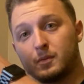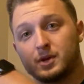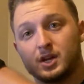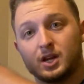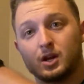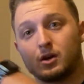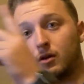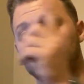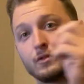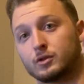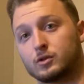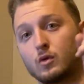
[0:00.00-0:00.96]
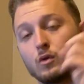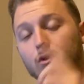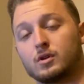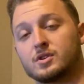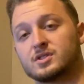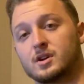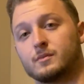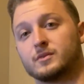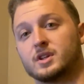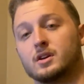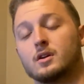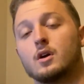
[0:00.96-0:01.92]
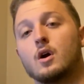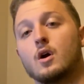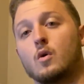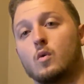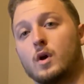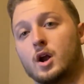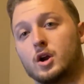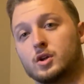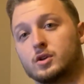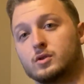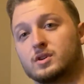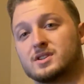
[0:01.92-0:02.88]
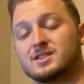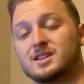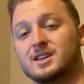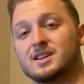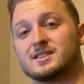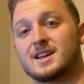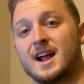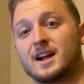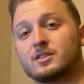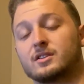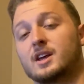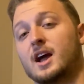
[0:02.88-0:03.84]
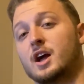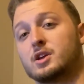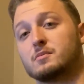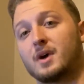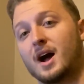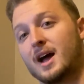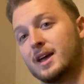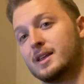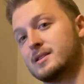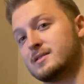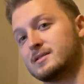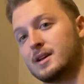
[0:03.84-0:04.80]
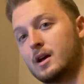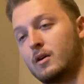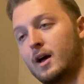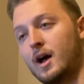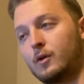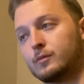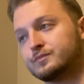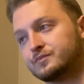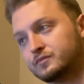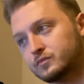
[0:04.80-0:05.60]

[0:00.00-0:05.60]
up here or in the corner or something where you can see exactly how you buy in and sell out.